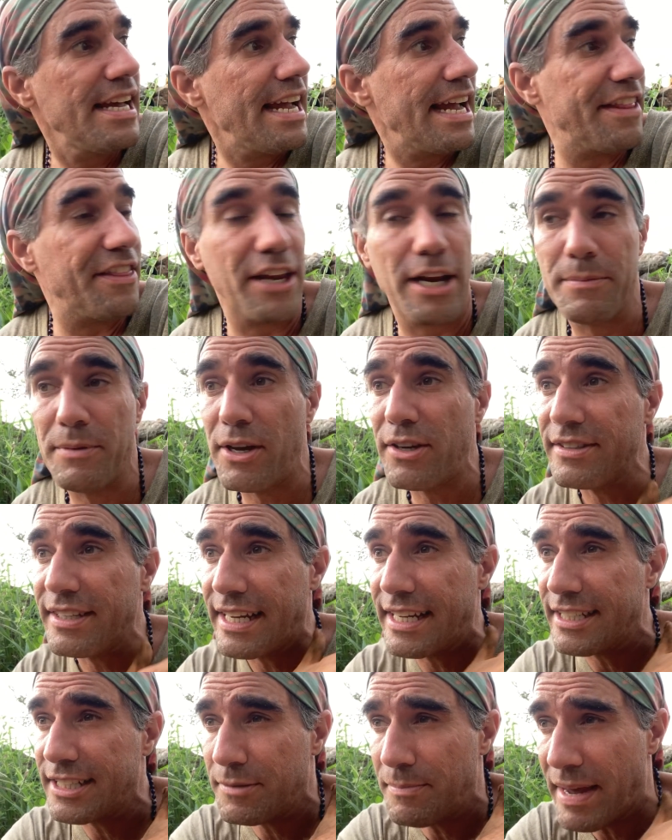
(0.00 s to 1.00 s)
And then I'm using
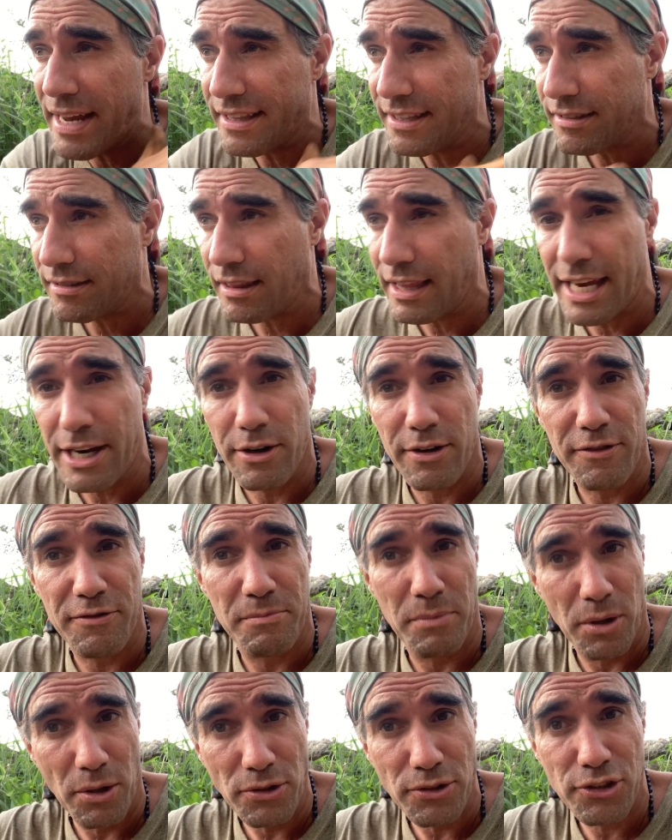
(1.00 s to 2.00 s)
it to make this layer of
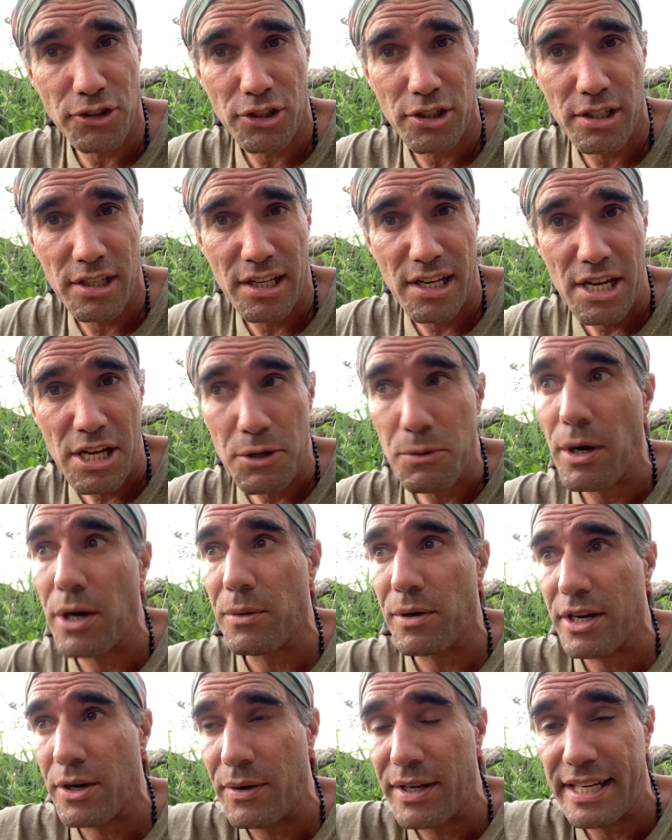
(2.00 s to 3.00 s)
mulch where
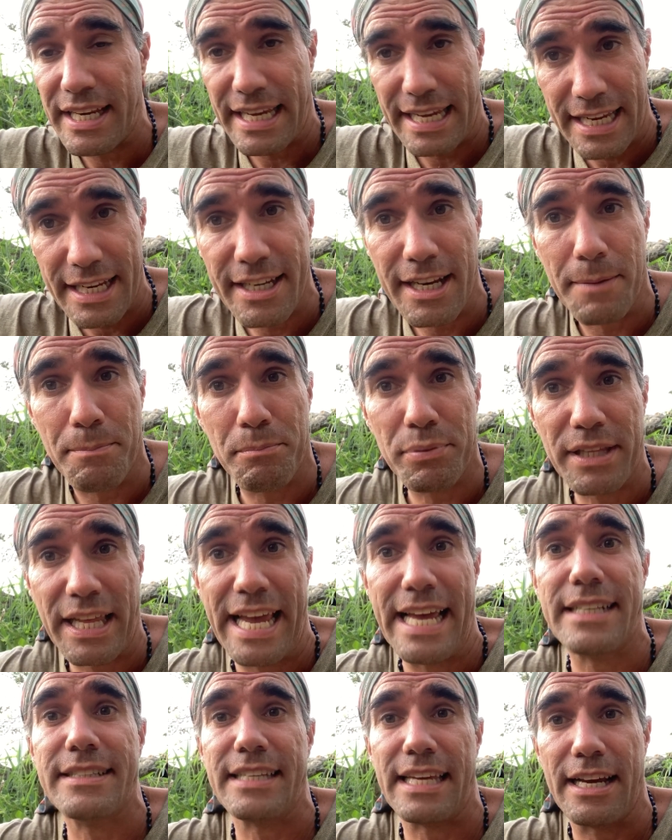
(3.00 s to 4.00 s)
we're going to end up
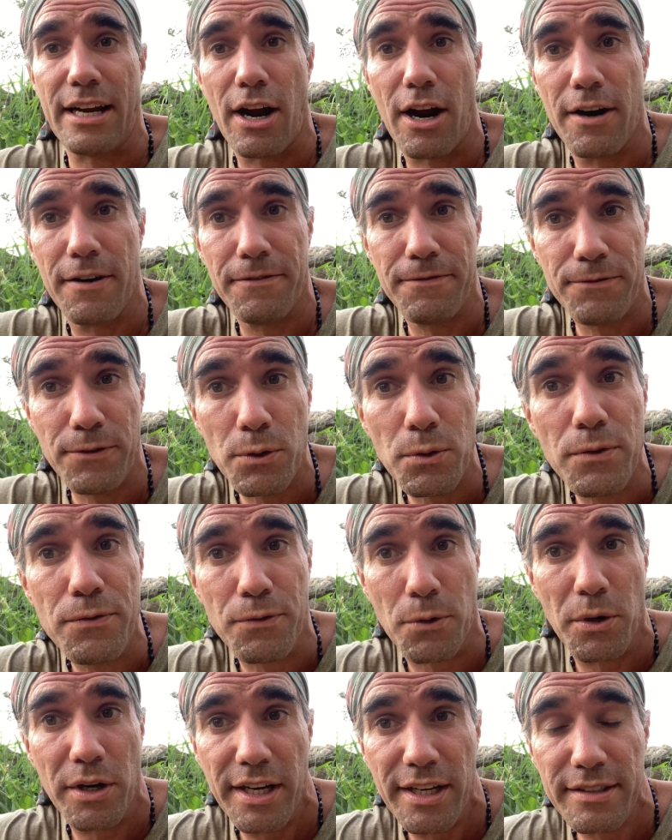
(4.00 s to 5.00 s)
planting our food
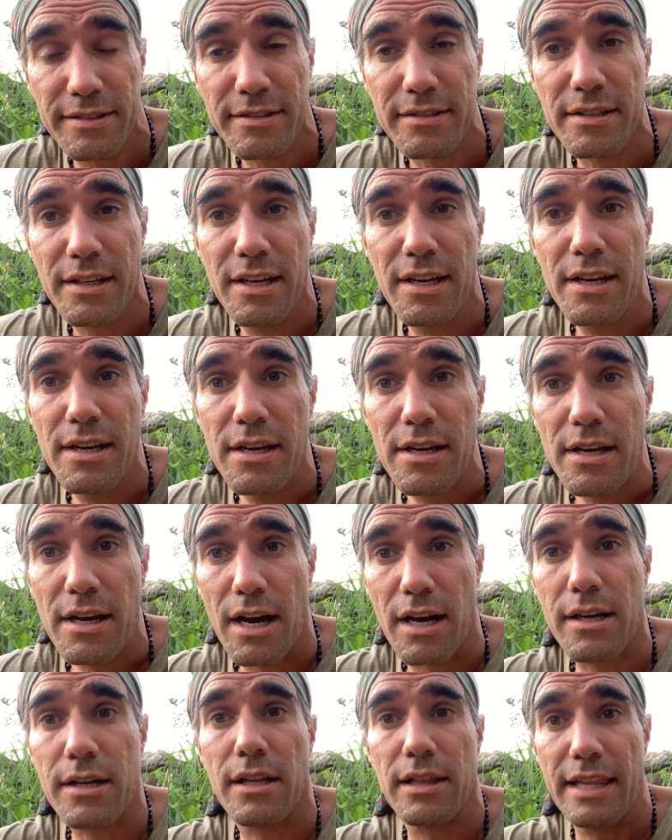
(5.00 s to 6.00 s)
forest,
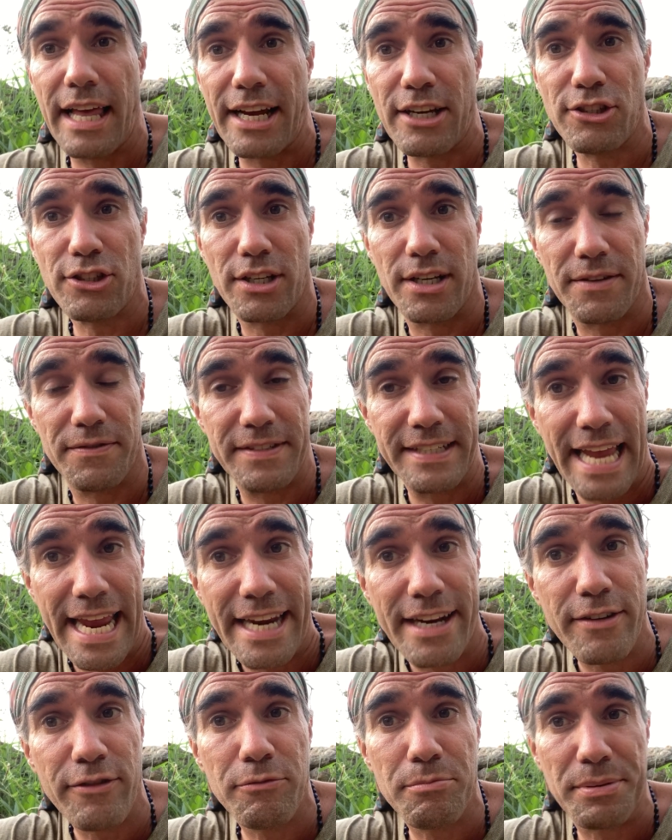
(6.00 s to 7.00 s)
a collection of
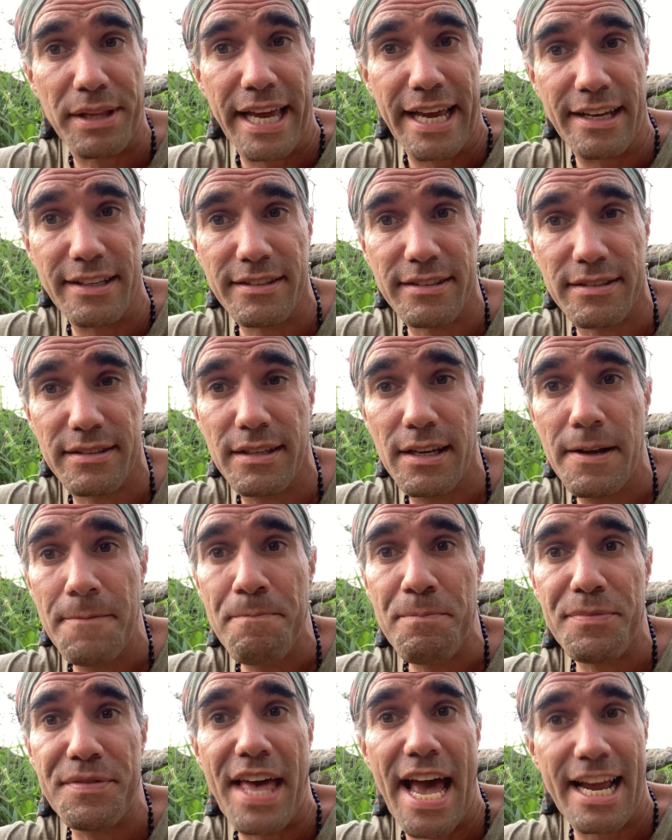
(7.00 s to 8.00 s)
native plants
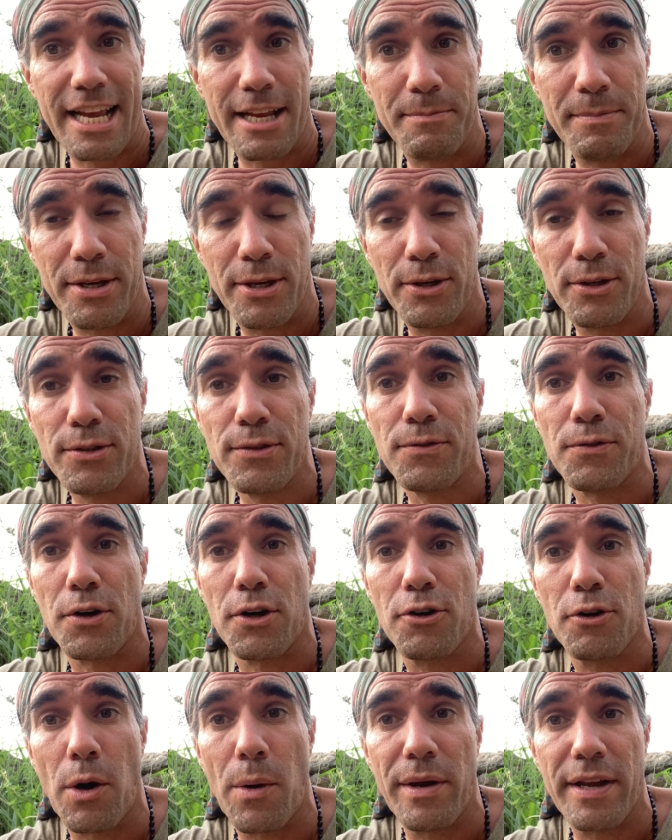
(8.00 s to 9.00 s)
that can be used for
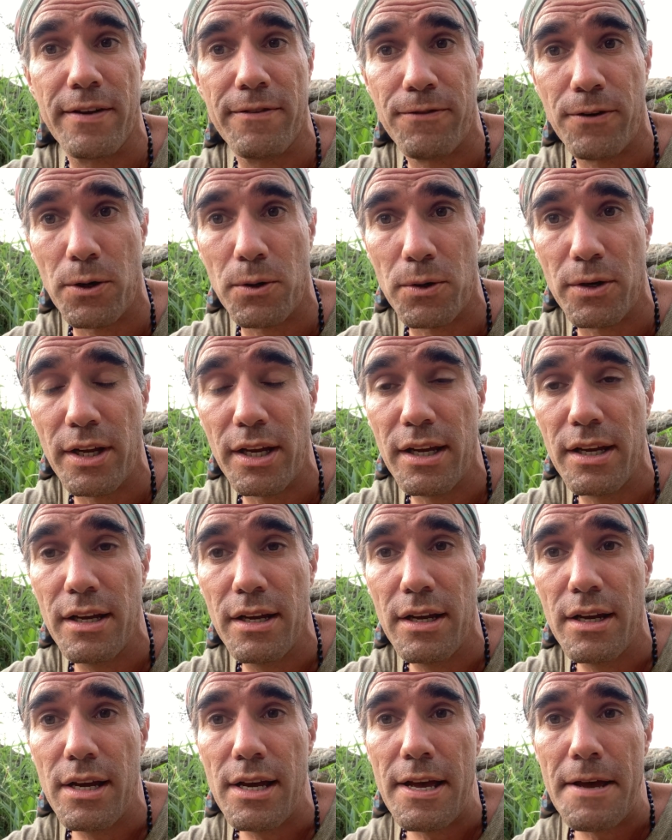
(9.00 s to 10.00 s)
growing food,
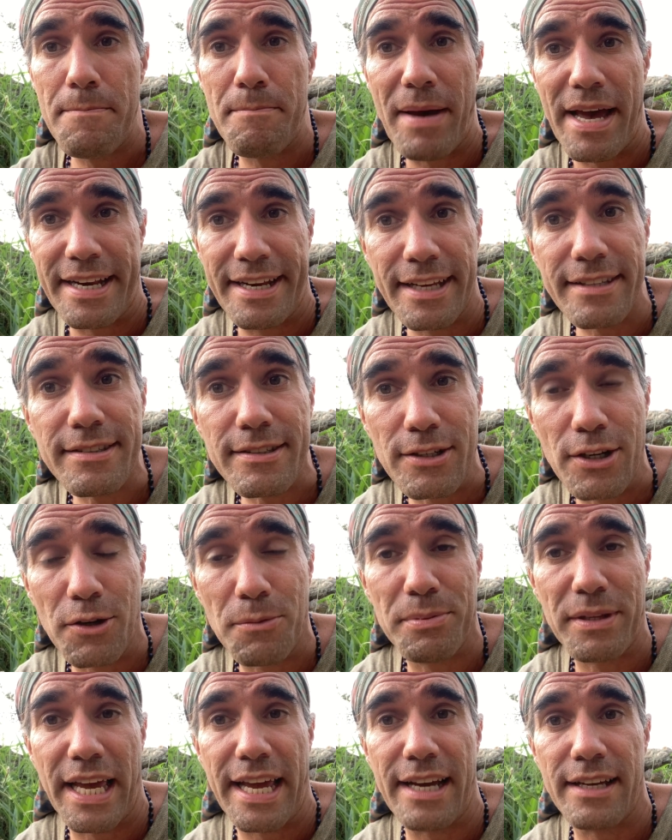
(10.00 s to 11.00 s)
medicinal
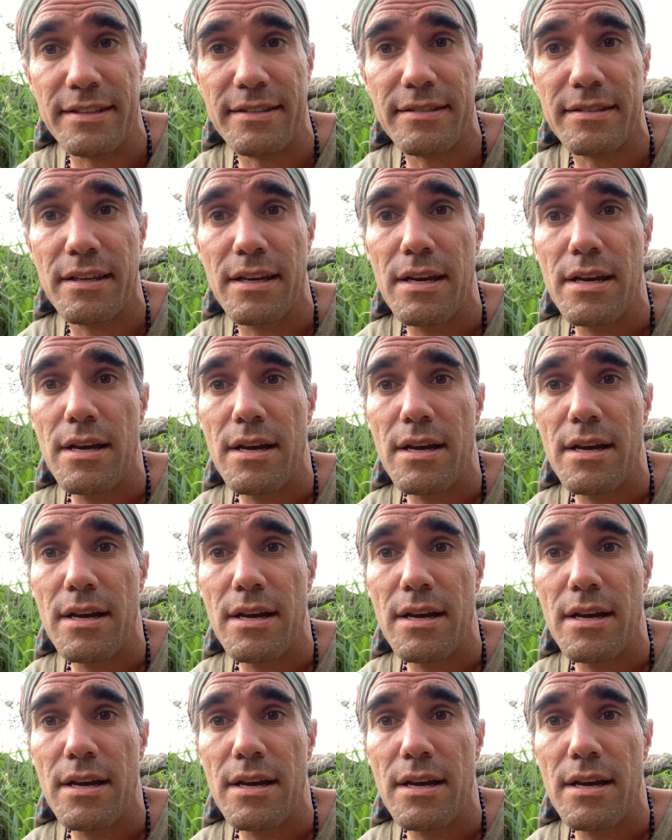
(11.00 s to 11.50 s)
plants,